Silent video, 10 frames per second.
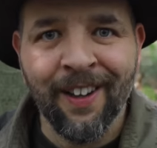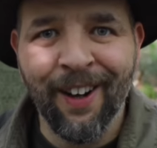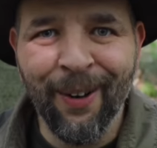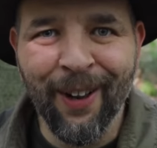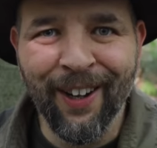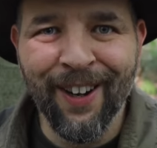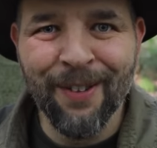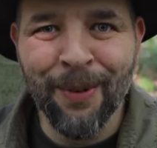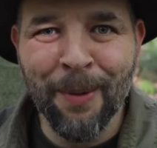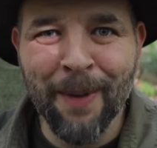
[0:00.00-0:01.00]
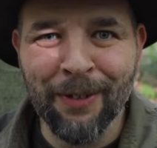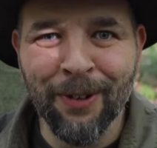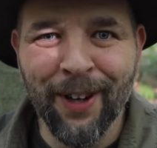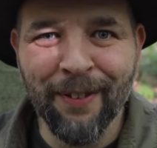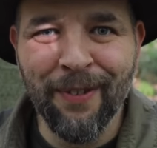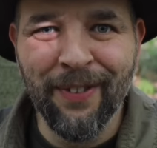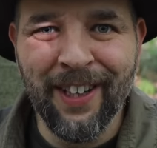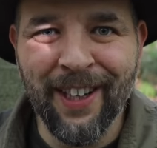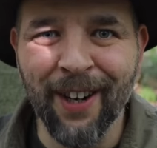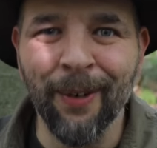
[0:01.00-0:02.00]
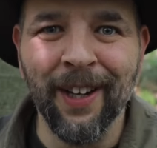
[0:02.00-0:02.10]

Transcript: Hello there guys, welcome back to another video.